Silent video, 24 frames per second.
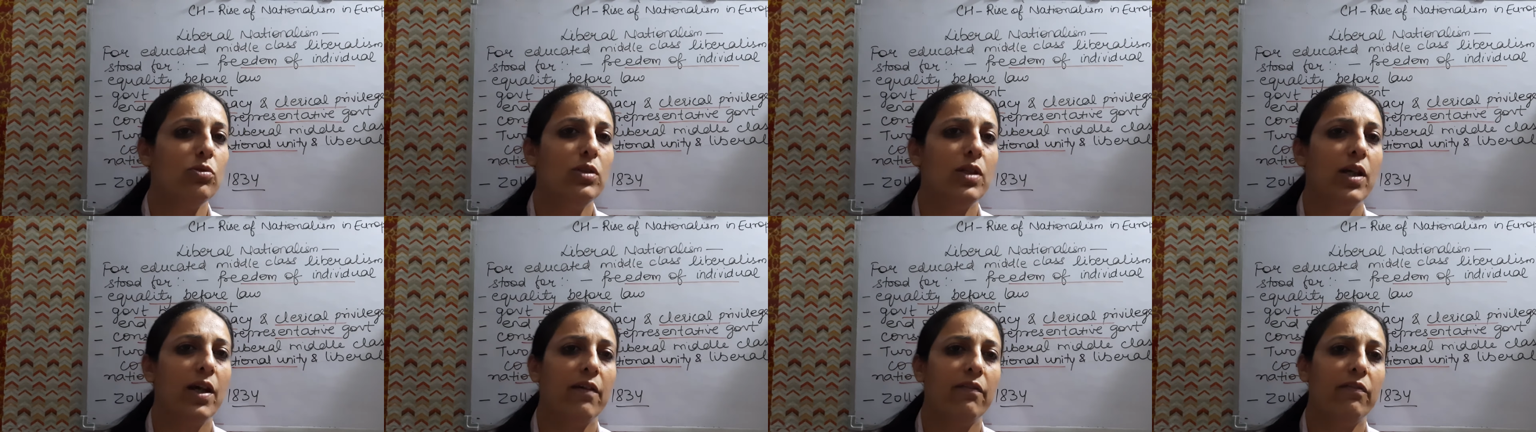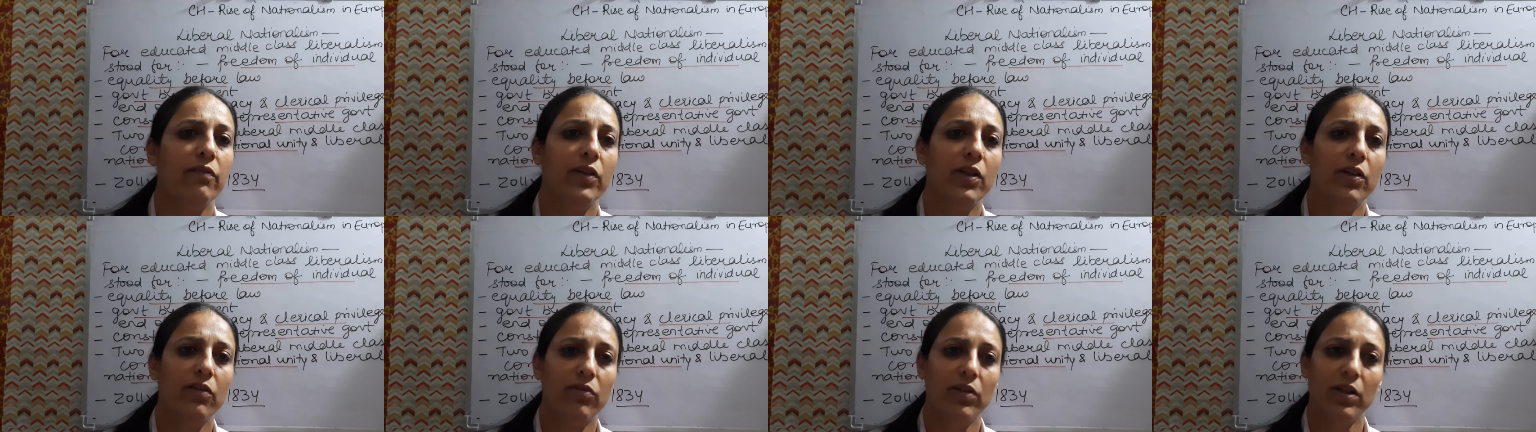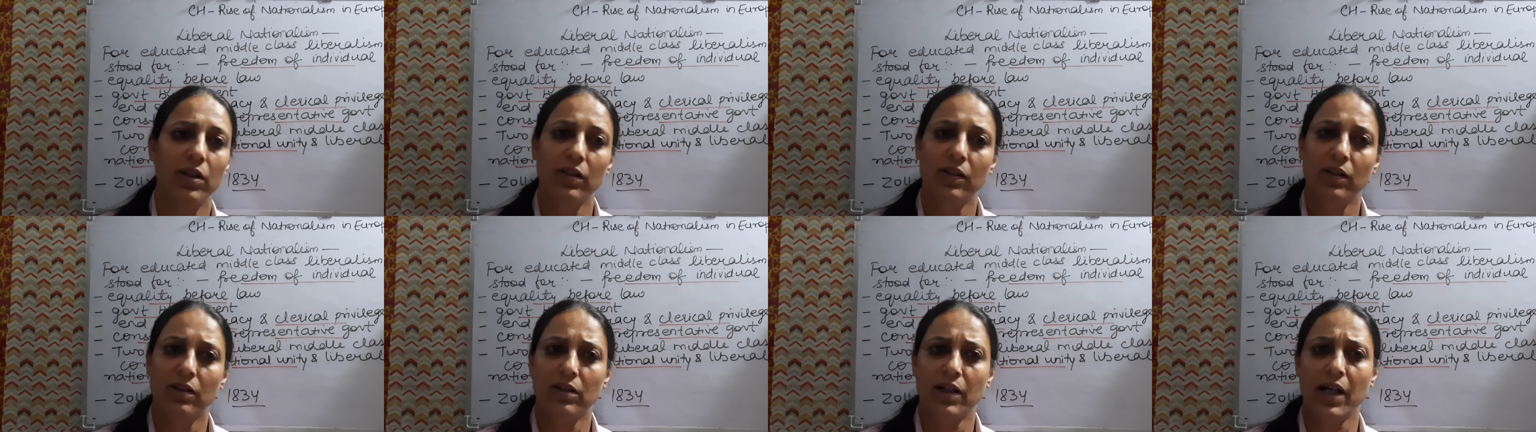they have
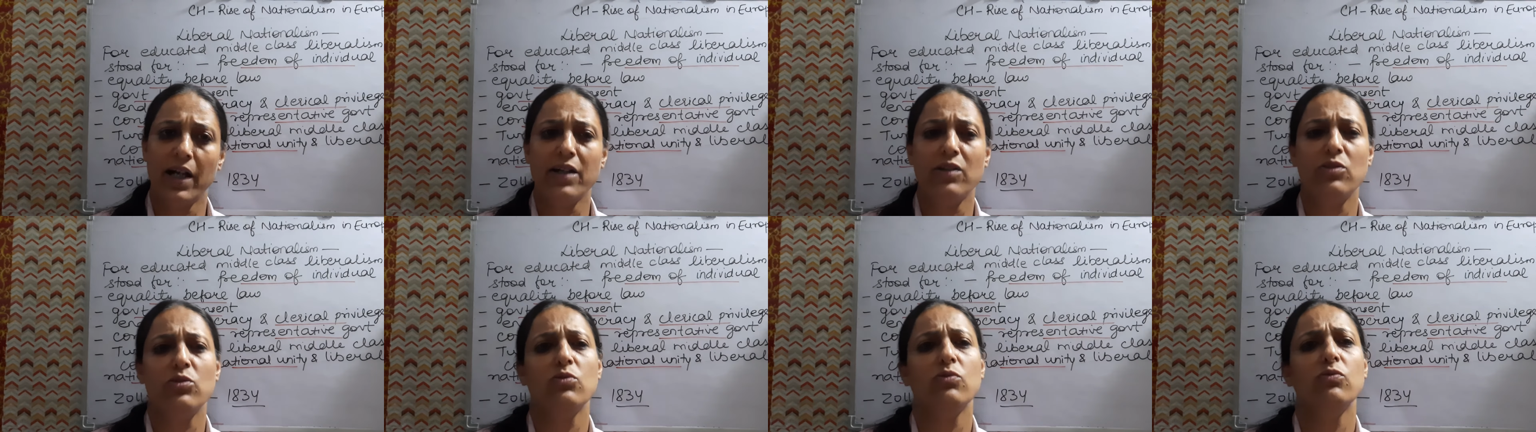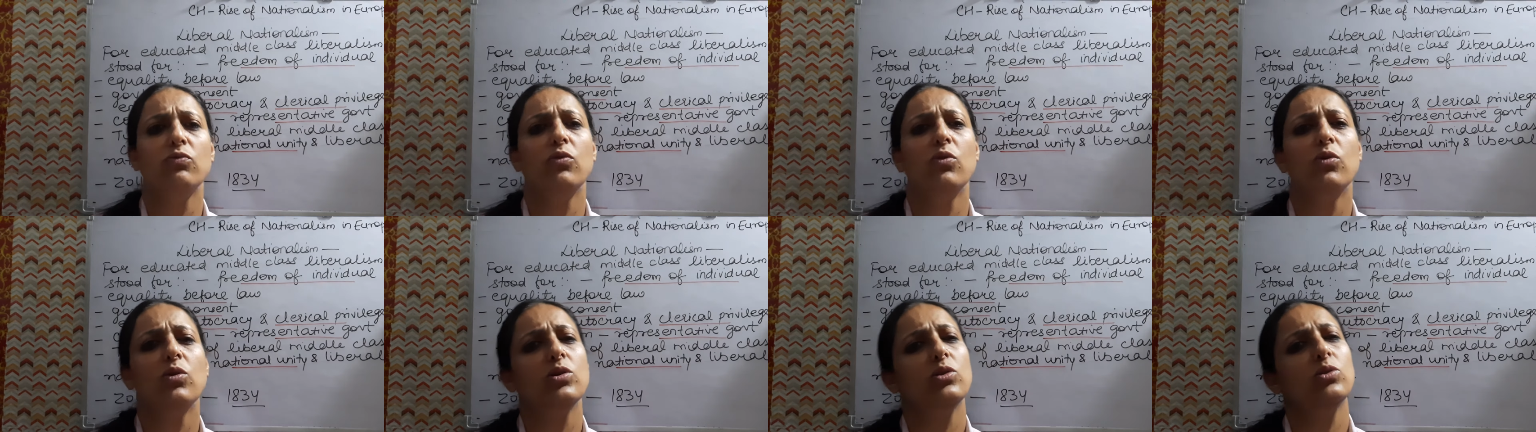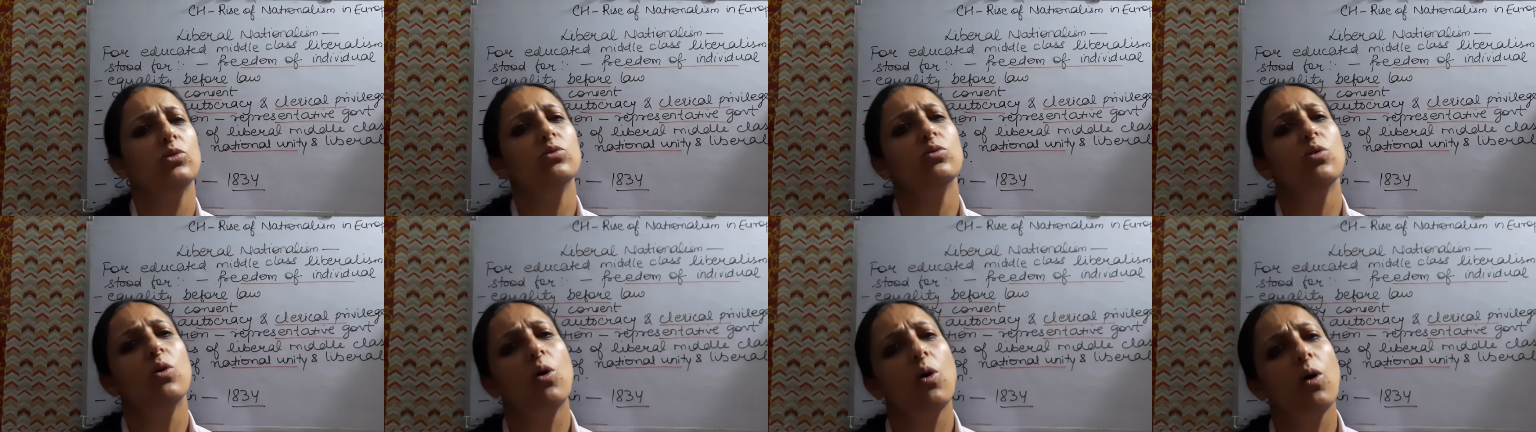given the right to vote
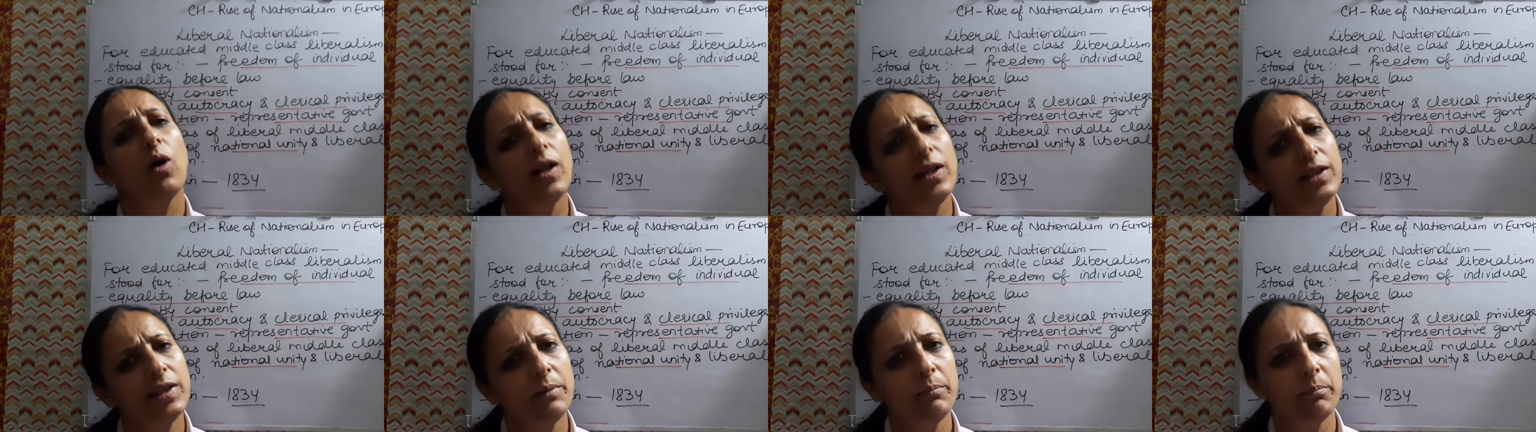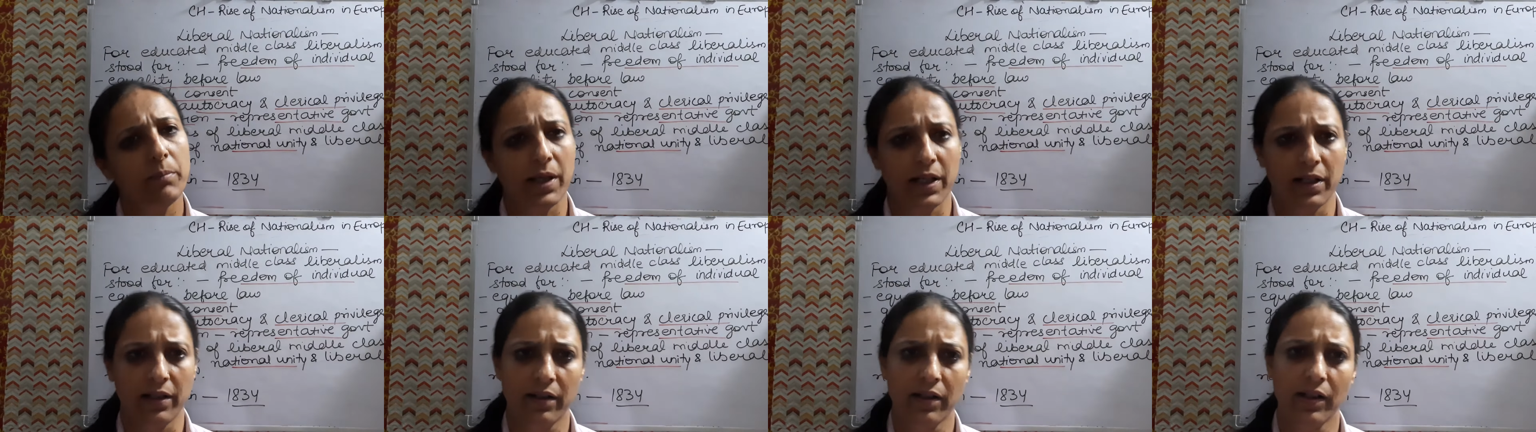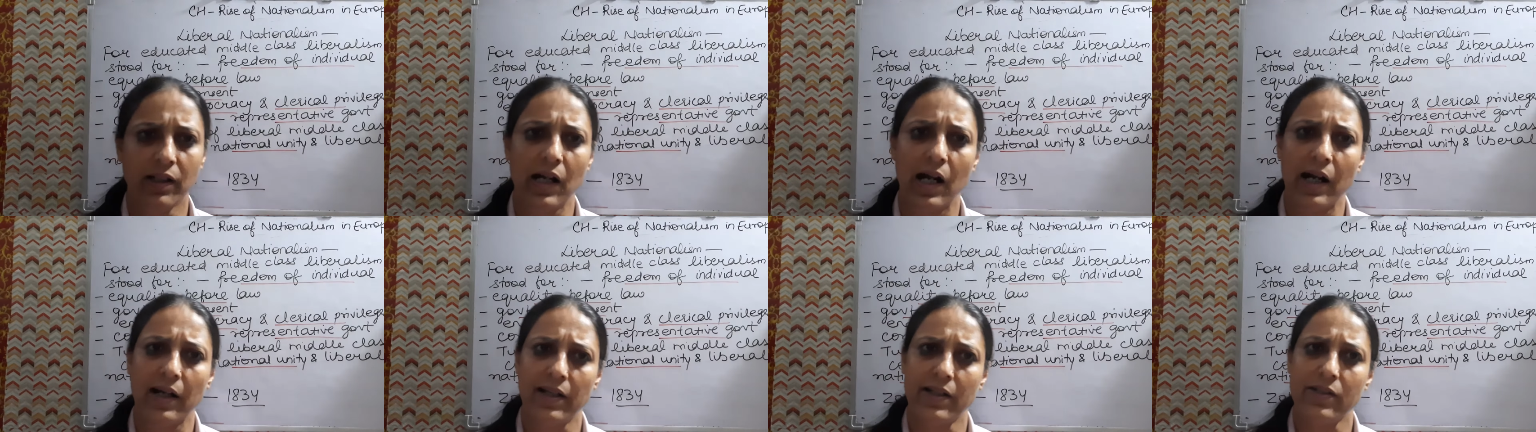to all the men
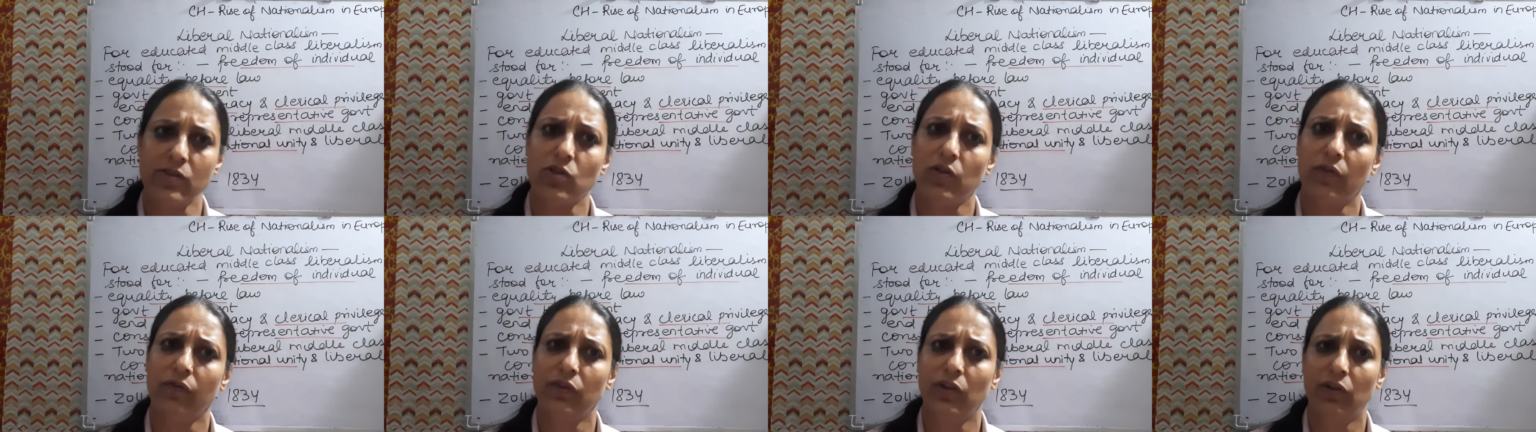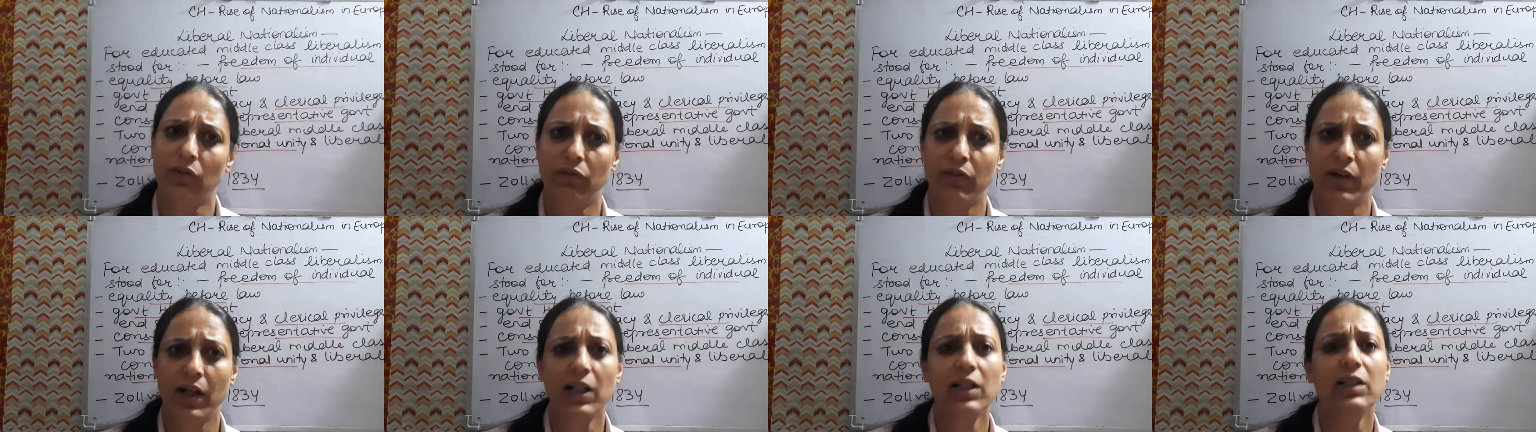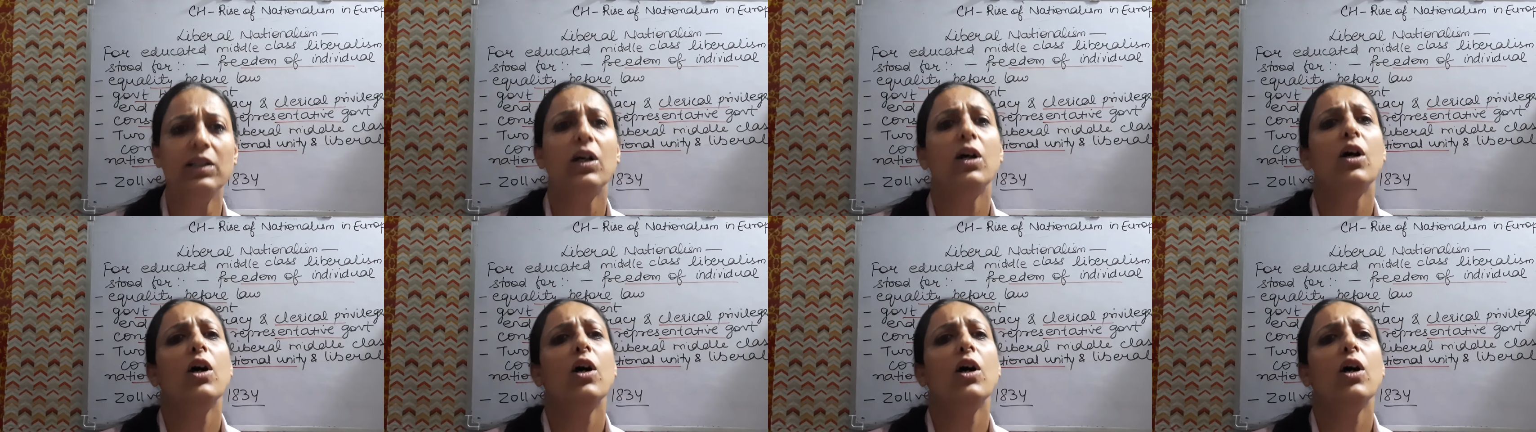regardless of the wealth